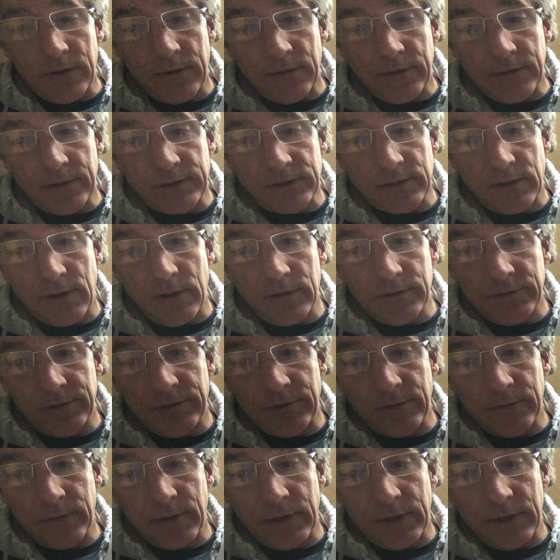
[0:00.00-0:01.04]
The taller
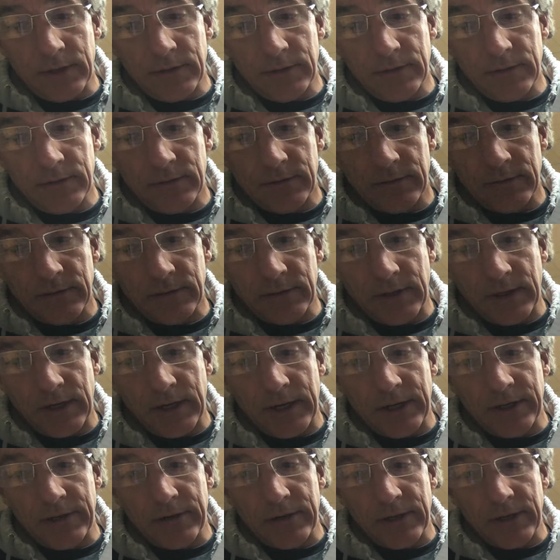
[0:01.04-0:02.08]
you are, the
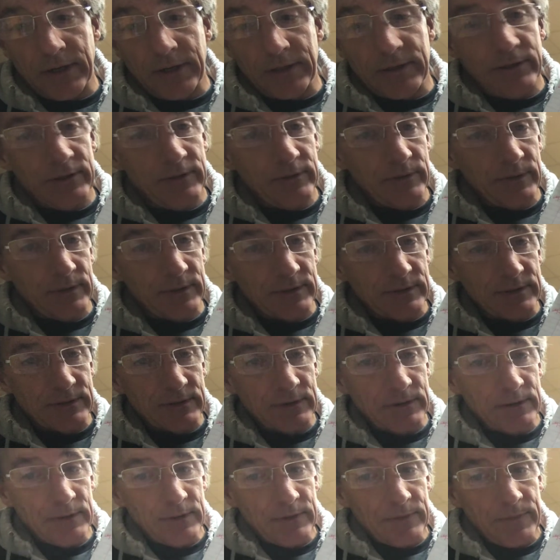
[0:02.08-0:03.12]
higher your IQ is.
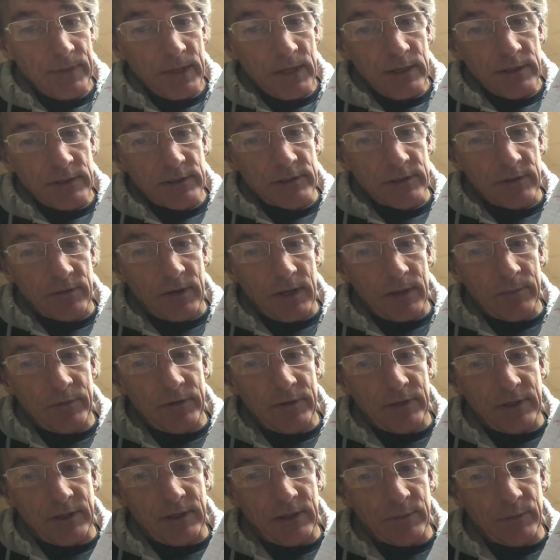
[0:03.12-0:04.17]
So I'm
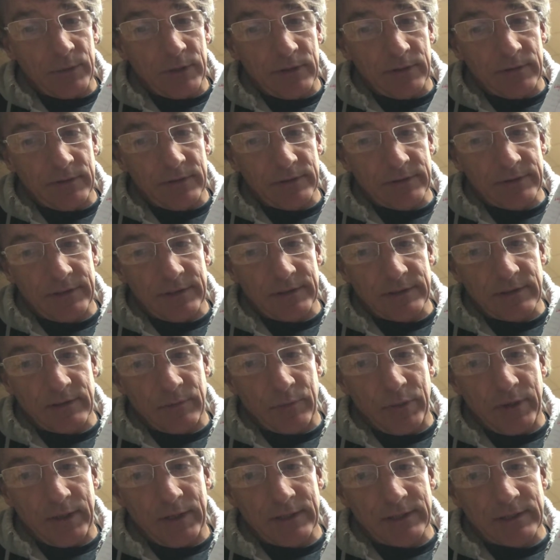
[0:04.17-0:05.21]
thinking about this as a
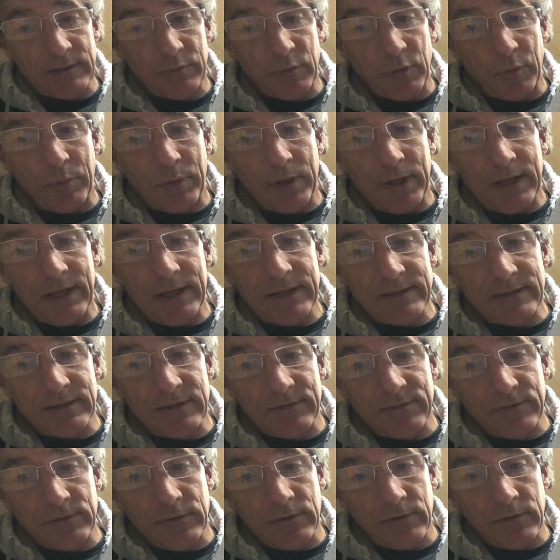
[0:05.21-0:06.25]
possible
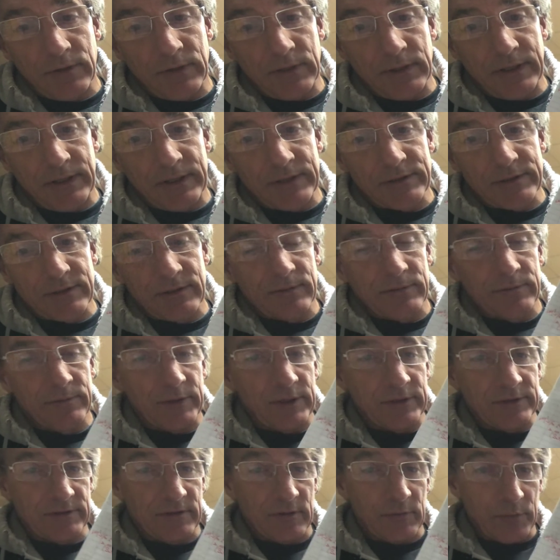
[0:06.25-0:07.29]
positive correlation,
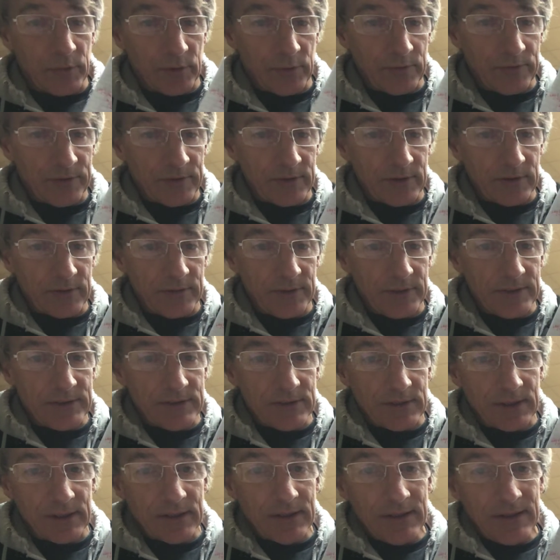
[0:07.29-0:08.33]
because they're both
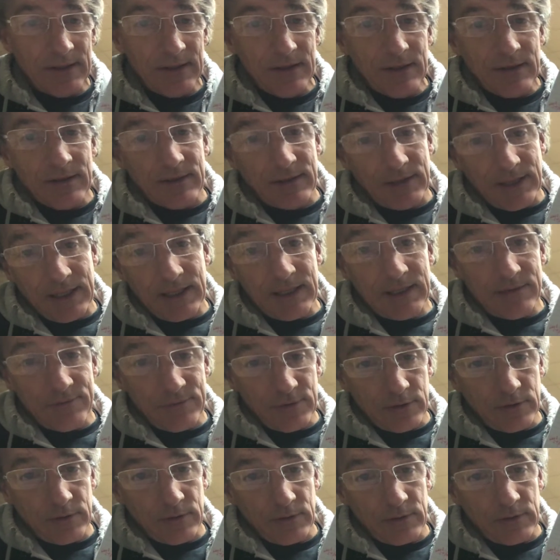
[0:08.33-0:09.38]
increasing. Negative
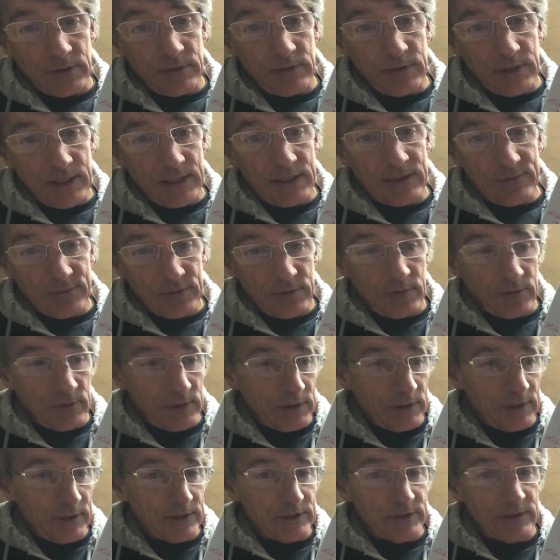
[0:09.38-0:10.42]

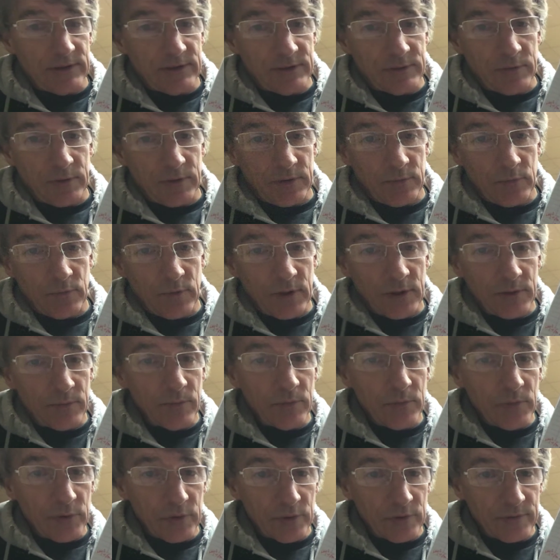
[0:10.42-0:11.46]
correlation is when one
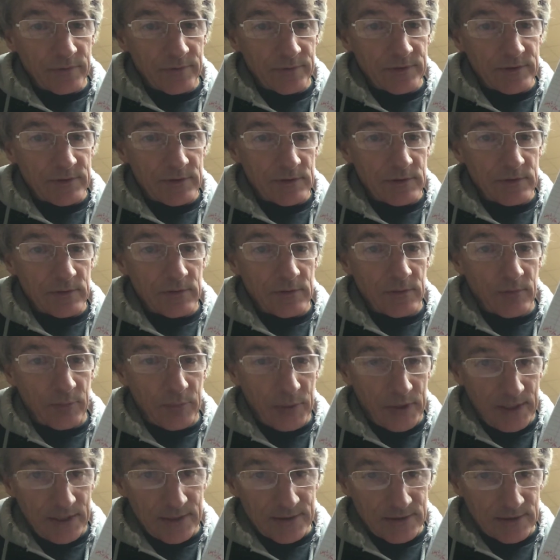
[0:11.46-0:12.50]
moves
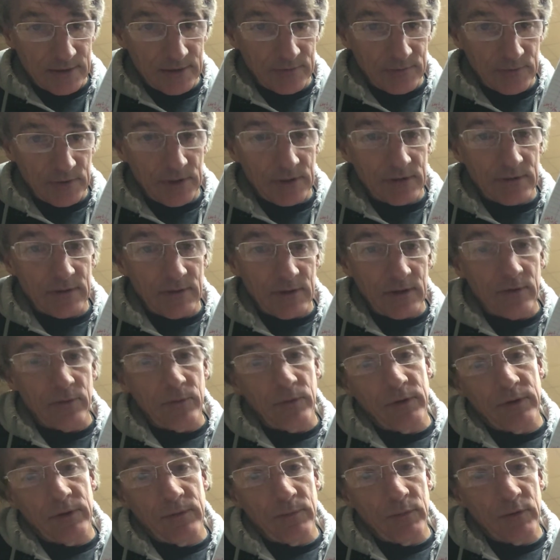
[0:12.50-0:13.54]
positively and the other
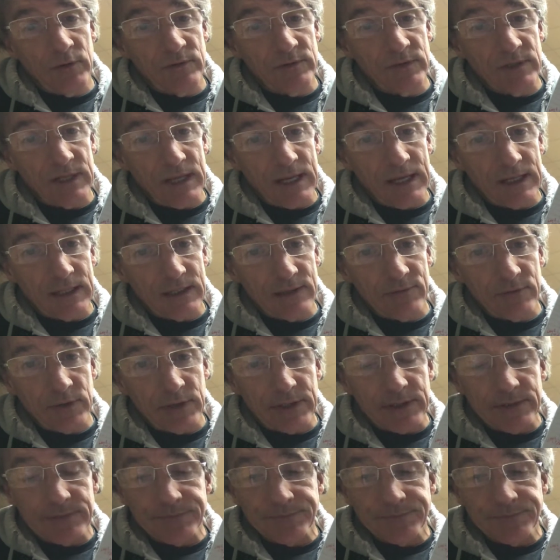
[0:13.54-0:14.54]
one moves negatively.